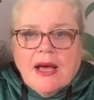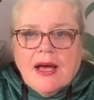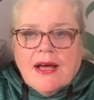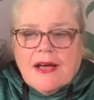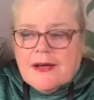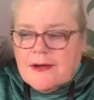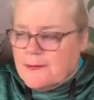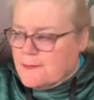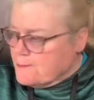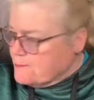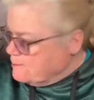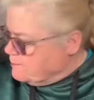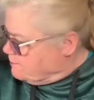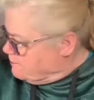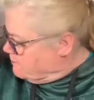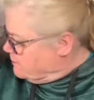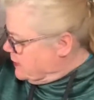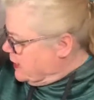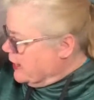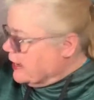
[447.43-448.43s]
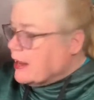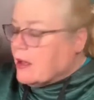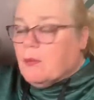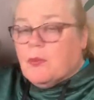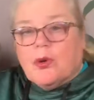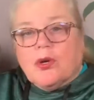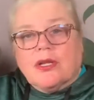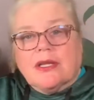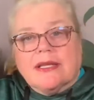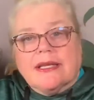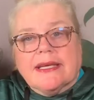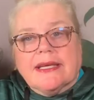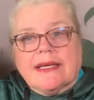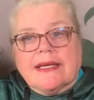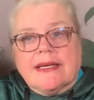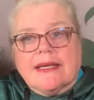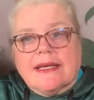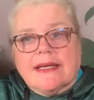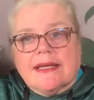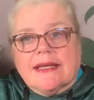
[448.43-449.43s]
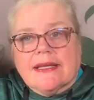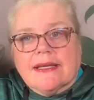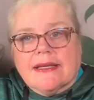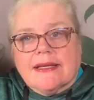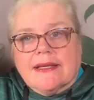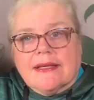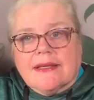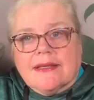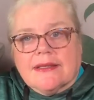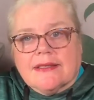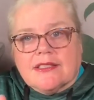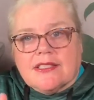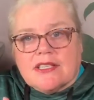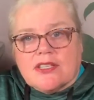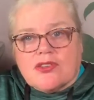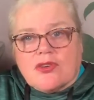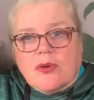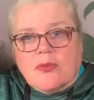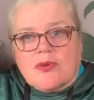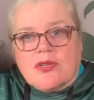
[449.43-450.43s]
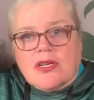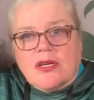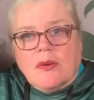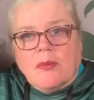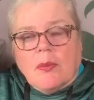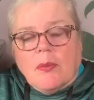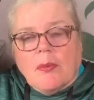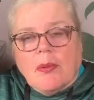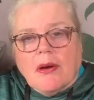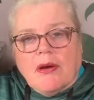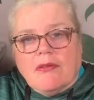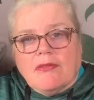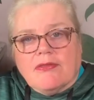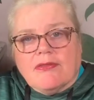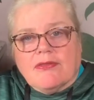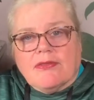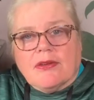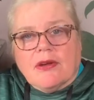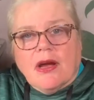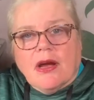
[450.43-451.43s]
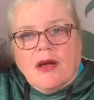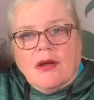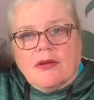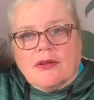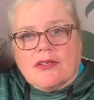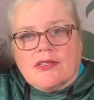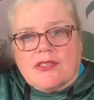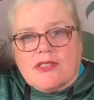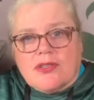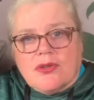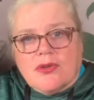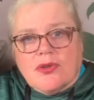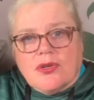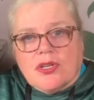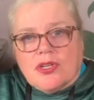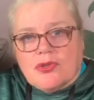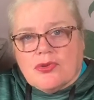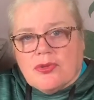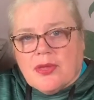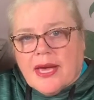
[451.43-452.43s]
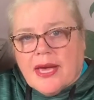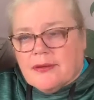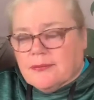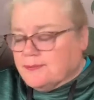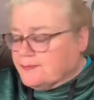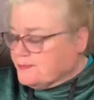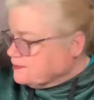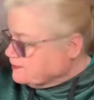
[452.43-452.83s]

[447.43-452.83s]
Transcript: Um, and I'll put a link in the description up above uh, so you can do that.